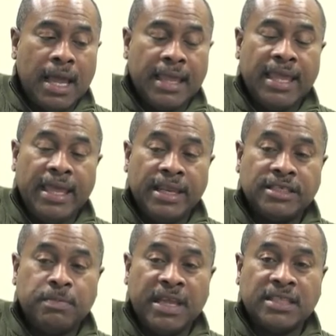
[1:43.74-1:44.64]
I can't
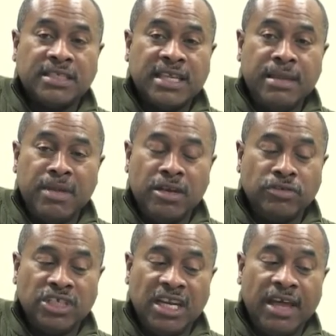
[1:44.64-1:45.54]
expect the same
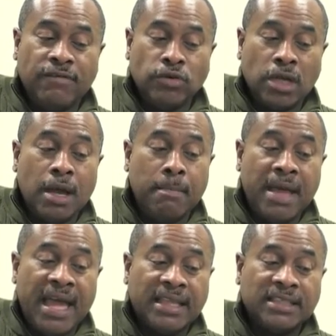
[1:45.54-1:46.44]
energy level to come
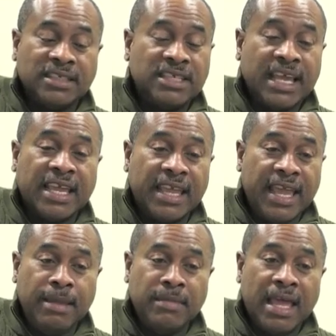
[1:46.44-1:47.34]
back the second
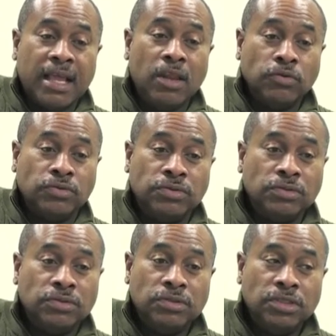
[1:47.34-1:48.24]
game that close,
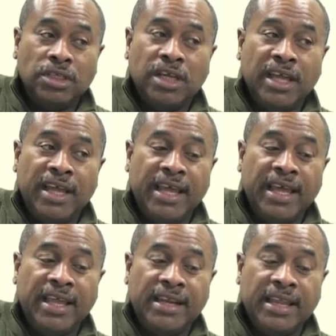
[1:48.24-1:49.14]

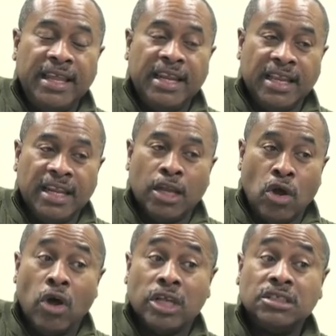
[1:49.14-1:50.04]
and it
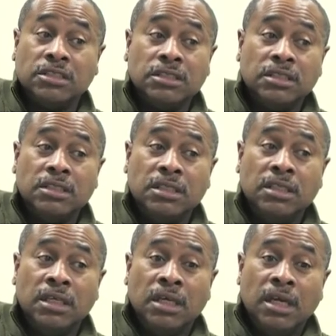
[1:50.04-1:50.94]
caught us.
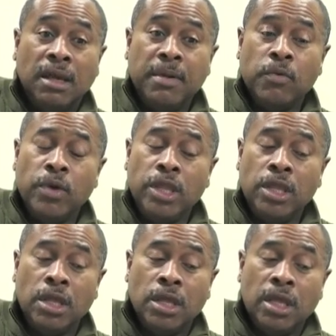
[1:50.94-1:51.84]
I
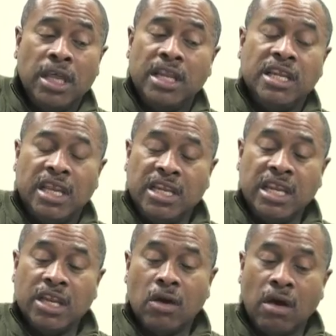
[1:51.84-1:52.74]
mean, it
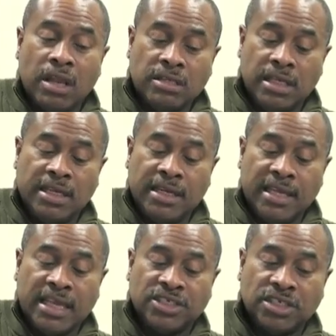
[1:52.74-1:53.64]
didn't caught us. It didn't
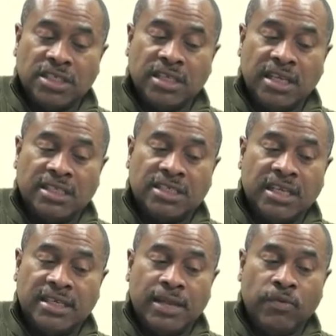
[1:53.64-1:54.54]
catch us in the
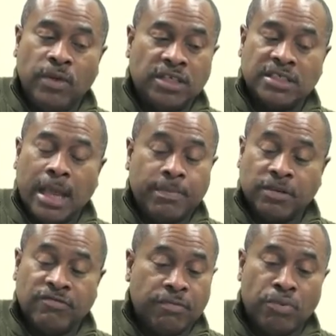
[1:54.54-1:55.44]
extent that it stopped
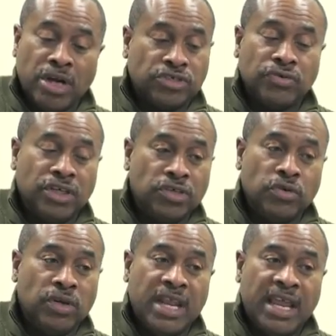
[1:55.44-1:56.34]
us from pressuring and
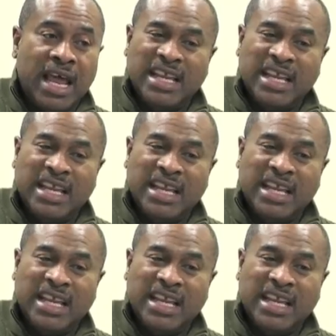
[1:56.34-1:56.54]
doing that.